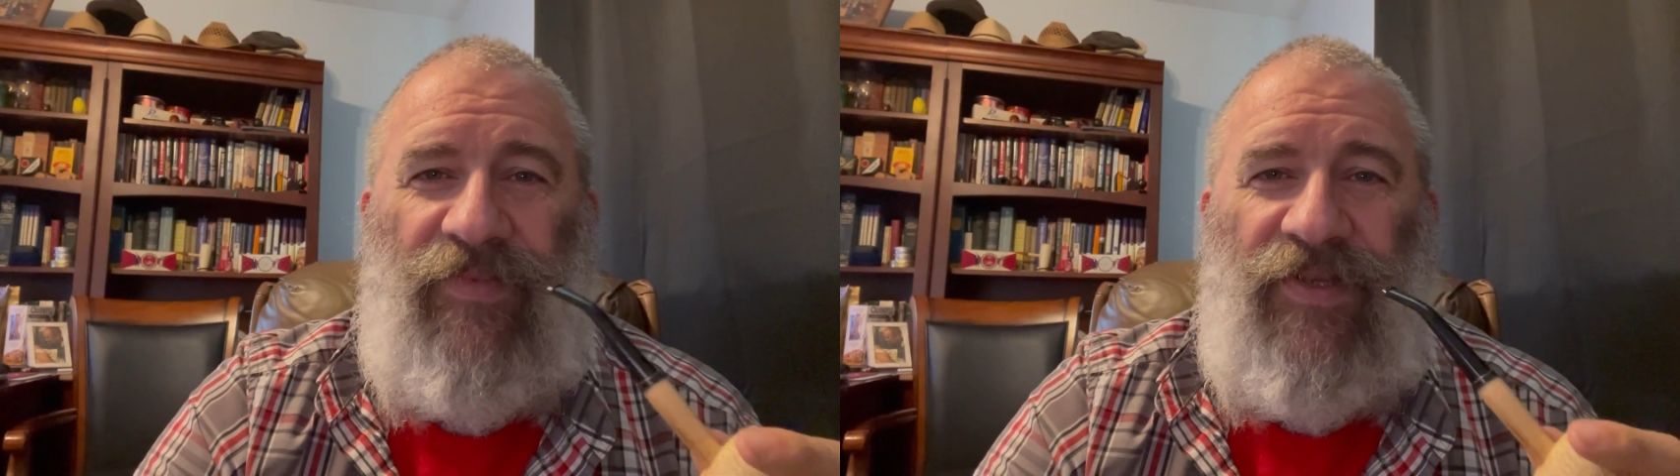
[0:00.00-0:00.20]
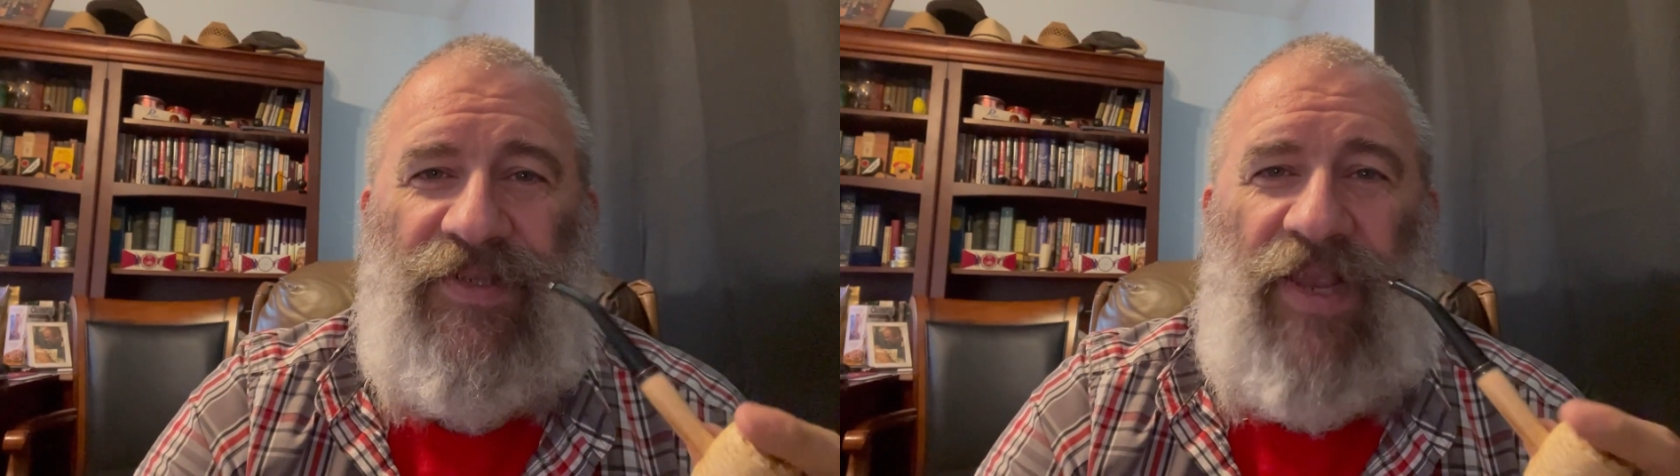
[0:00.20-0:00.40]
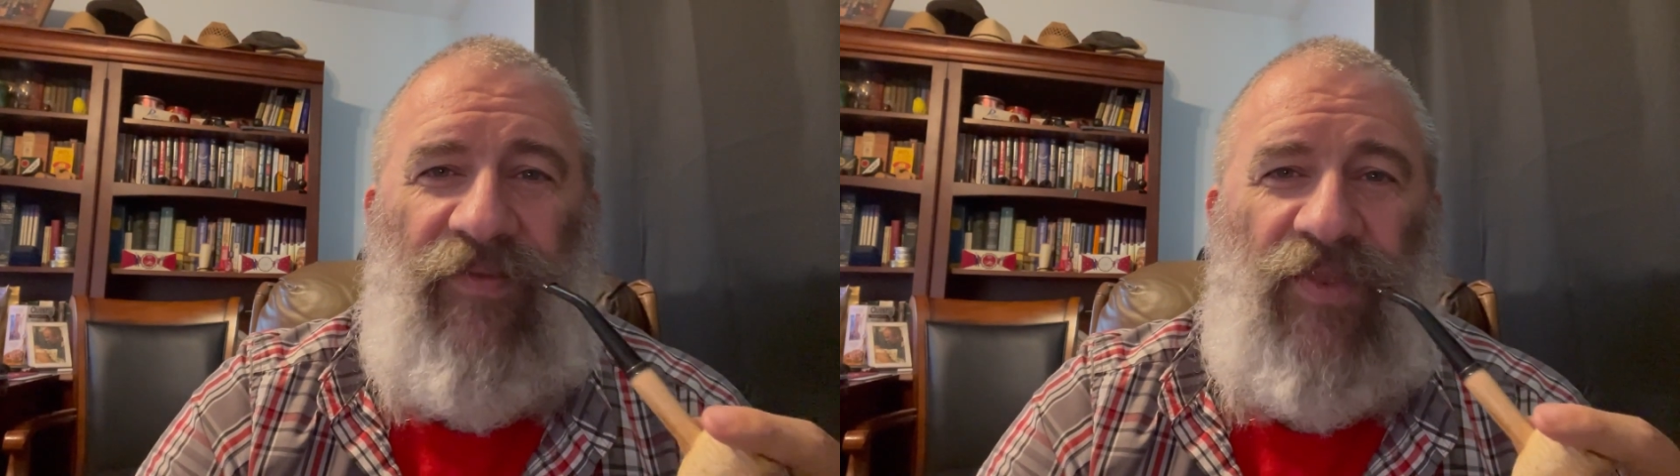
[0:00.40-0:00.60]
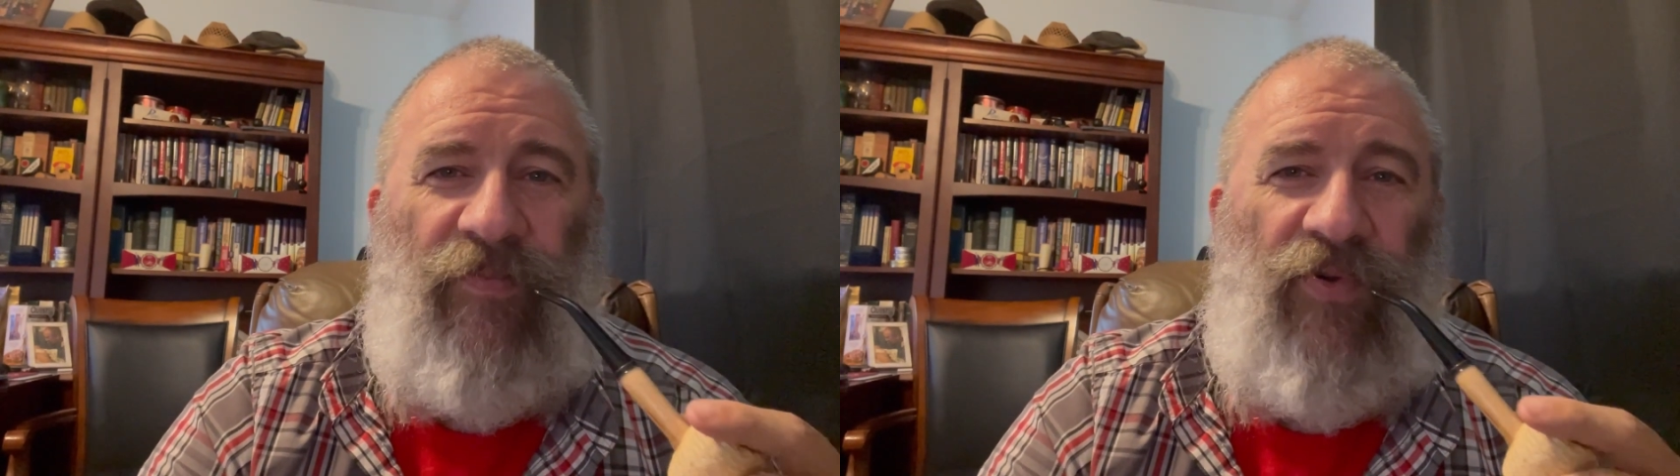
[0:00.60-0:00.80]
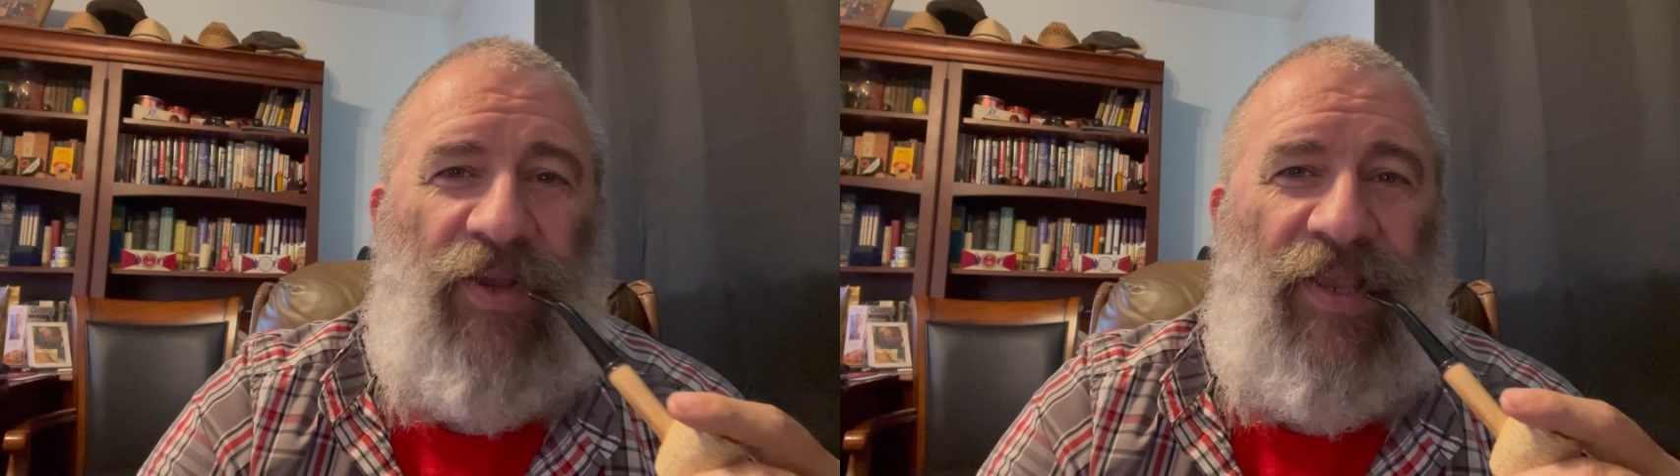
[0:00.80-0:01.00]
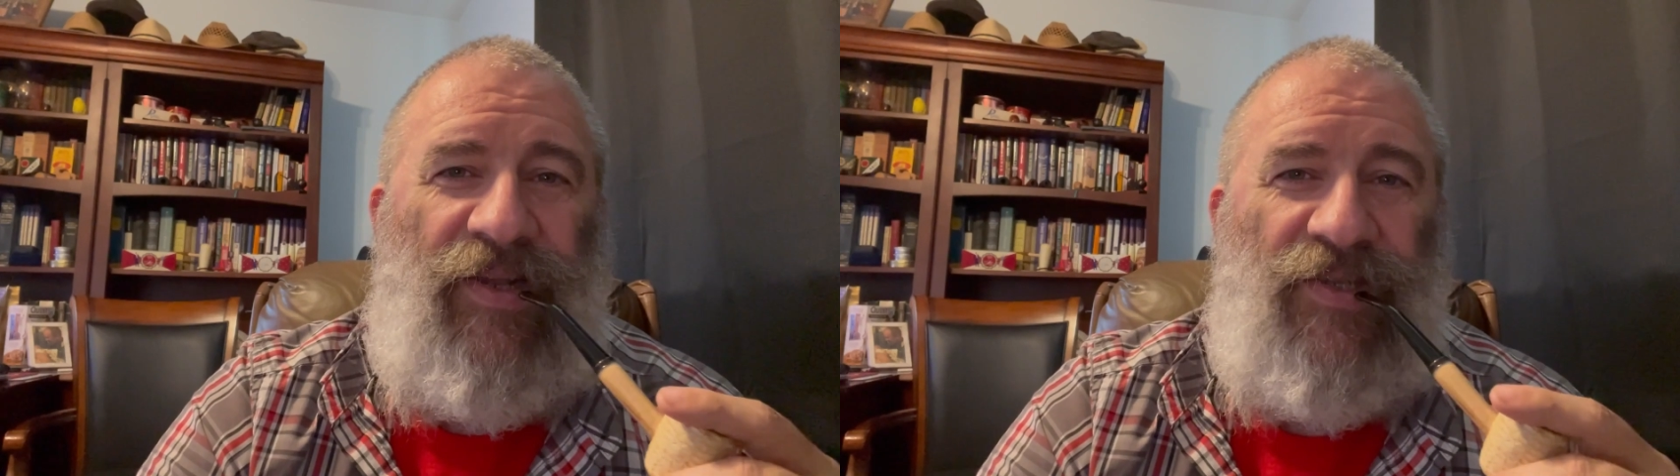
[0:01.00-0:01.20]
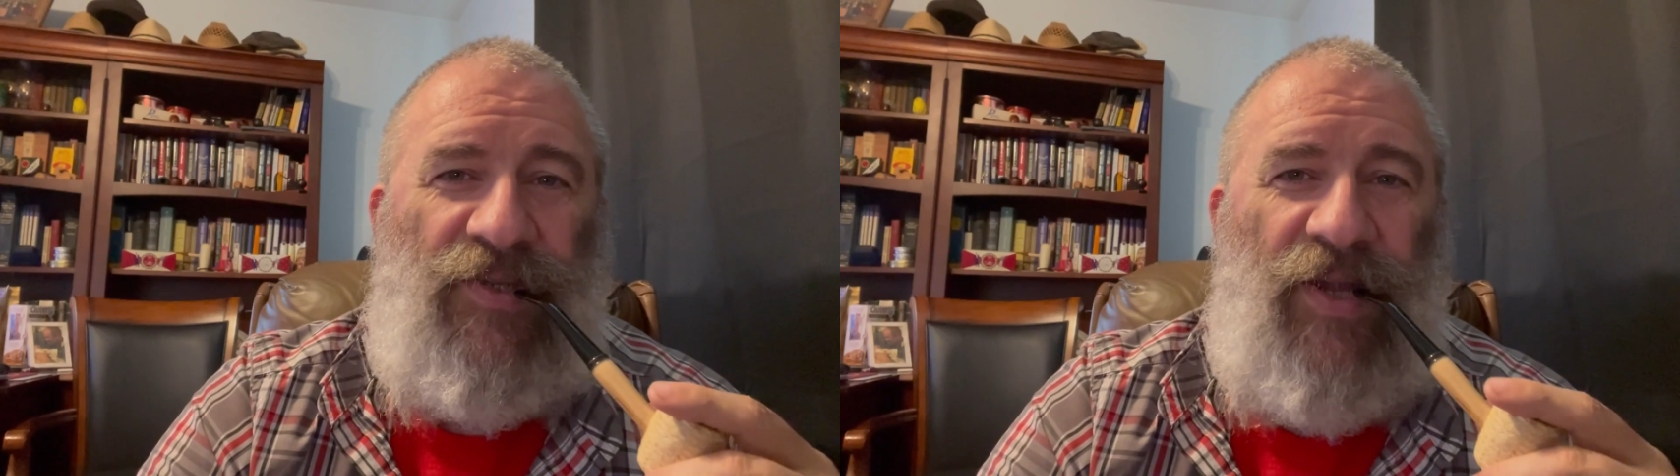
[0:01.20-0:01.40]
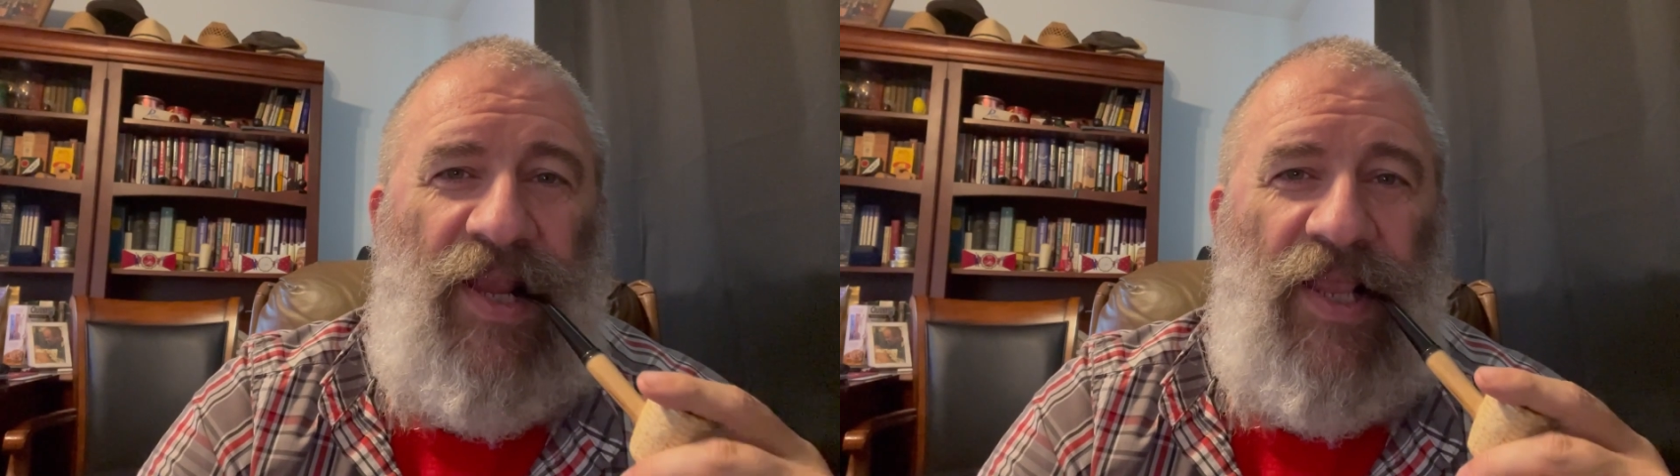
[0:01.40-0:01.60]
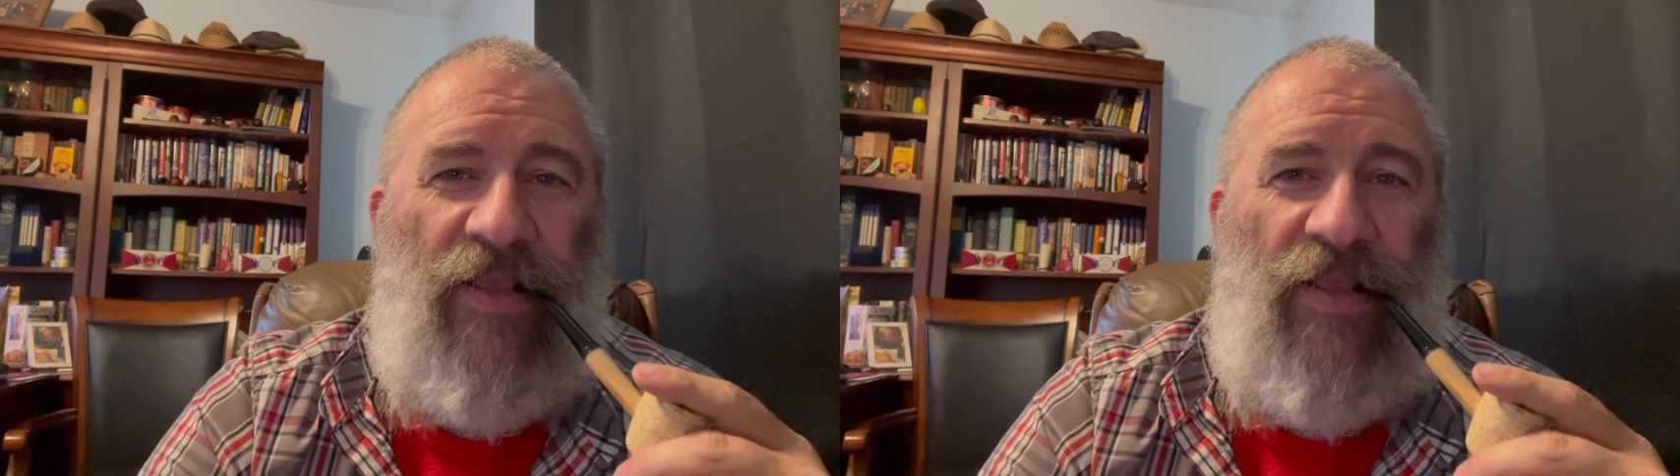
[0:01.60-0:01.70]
saved the Perique industry.